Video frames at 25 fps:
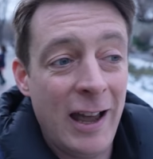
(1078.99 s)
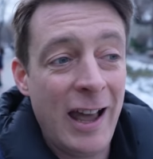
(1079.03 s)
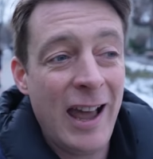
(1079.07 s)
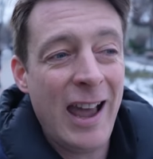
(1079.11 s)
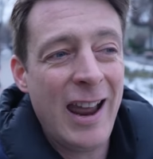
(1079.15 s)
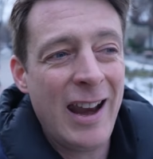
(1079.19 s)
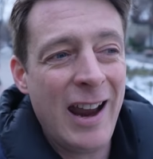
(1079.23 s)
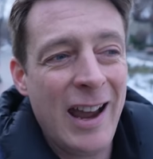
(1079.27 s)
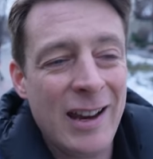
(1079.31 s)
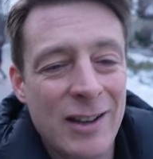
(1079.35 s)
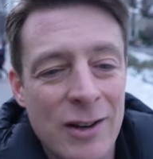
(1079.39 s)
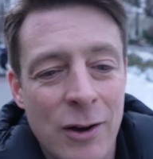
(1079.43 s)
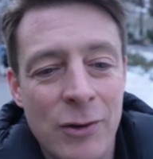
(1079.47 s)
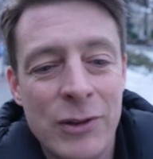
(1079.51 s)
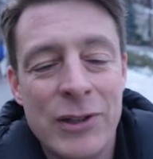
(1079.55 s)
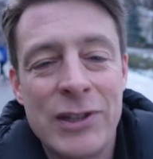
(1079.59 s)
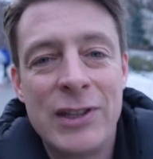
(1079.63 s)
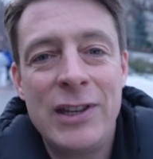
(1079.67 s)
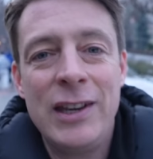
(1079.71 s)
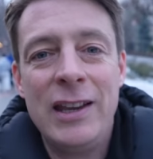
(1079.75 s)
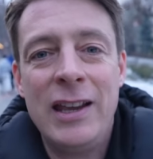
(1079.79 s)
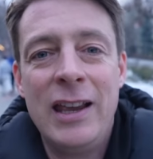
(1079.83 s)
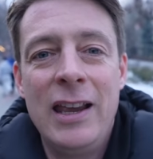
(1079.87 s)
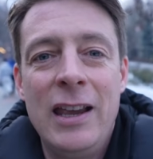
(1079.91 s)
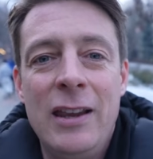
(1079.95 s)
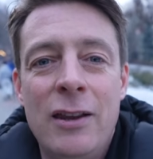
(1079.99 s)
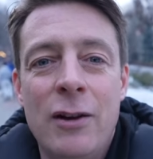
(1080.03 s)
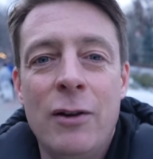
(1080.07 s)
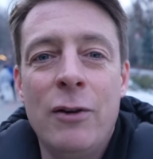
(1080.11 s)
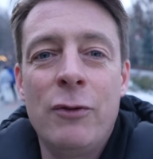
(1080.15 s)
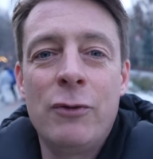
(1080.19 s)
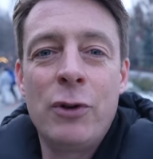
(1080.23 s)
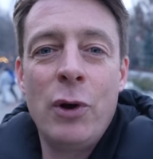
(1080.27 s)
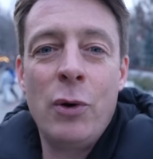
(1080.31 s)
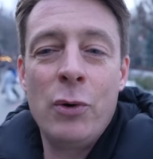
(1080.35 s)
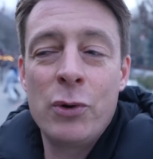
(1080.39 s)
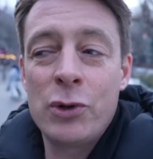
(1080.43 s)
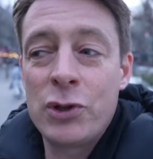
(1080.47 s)
And I don't see either
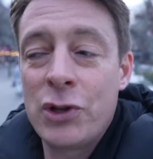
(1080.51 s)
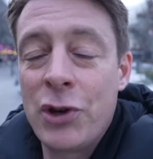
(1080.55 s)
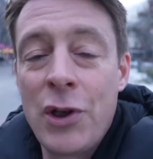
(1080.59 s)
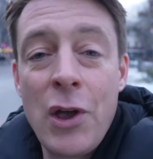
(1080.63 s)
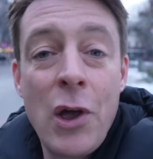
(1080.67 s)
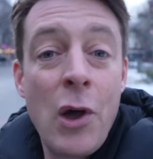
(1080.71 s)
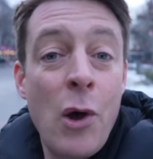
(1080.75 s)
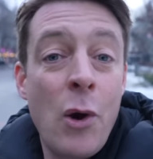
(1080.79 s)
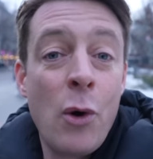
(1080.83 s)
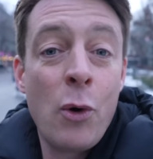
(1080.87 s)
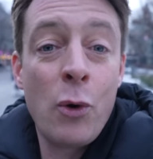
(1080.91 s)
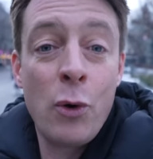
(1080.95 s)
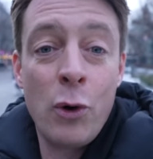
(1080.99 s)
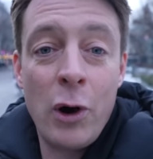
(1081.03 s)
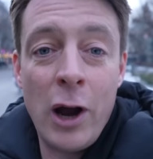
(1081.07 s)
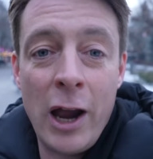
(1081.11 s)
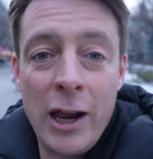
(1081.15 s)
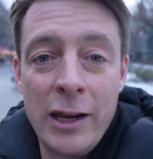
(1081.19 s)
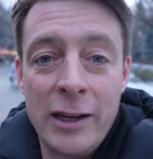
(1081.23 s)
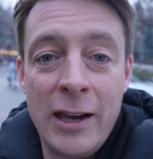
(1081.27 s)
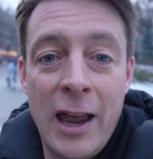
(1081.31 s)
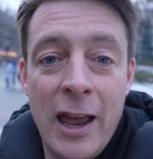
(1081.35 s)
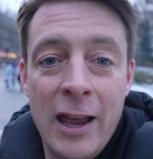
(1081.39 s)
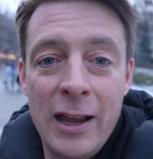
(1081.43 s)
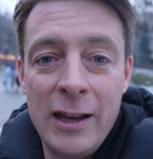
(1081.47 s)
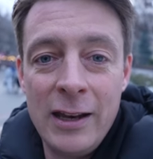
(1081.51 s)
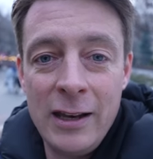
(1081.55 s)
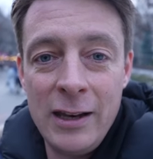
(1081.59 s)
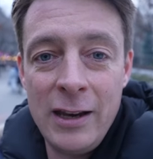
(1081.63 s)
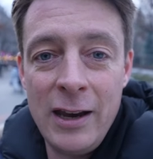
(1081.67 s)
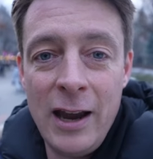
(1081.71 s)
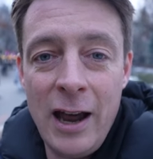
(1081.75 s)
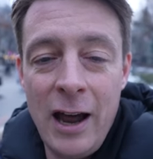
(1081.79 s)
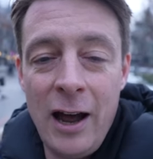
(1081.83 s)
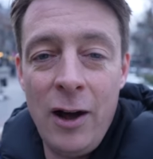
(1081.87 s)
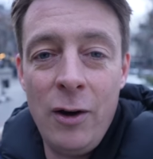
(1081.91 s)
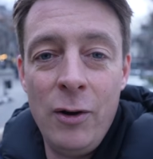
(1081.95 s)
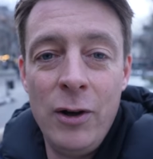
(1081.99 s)
of those right
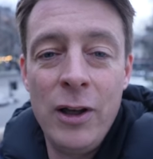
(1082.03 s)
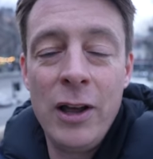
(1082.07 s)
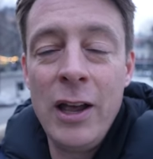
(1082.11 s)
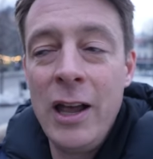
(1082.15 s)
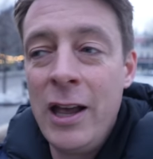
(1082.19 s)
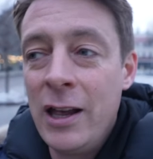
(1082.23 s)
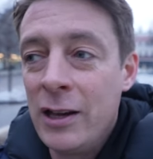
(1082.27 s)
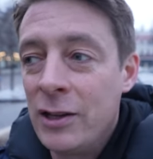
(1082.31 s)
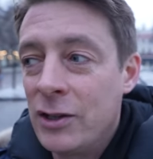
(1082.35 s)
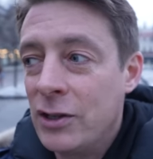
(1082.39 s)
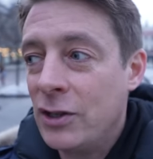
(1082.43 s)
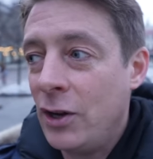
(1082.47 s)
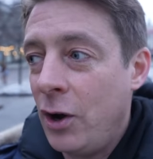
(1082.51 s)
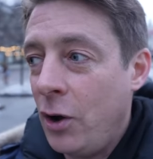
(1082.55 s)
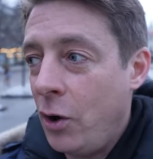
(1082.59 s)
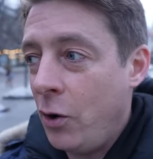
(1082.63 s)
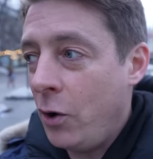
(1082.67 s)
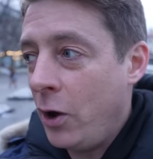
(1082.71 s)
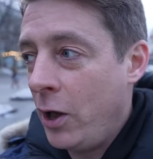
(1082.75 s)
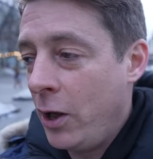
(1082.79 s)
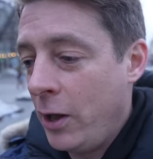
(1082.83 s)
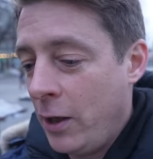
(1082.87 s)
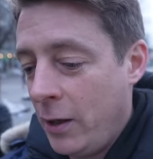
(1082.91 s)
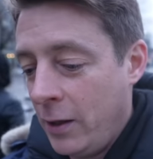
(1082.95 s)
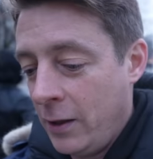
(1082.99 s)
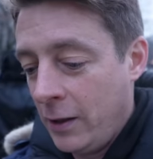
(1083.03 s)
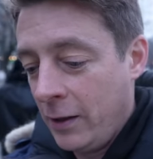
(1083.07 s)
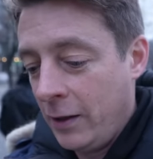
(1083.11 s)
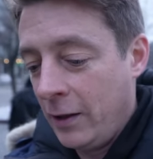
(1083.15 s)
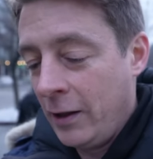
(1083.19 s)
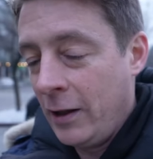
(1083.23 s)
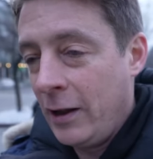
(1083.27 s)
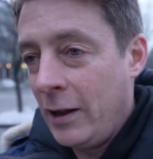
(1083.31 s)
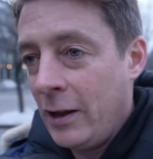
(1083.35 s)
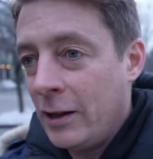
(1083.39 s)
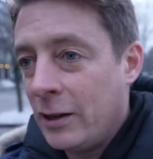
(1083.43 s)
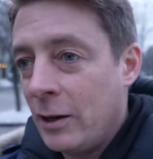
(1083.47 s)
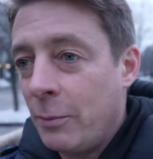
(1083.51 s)
now. So
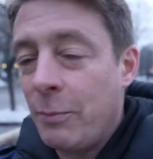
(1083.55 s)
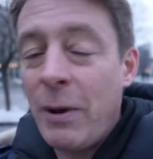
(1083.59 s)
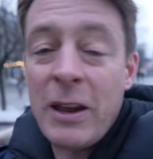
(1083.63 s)
they're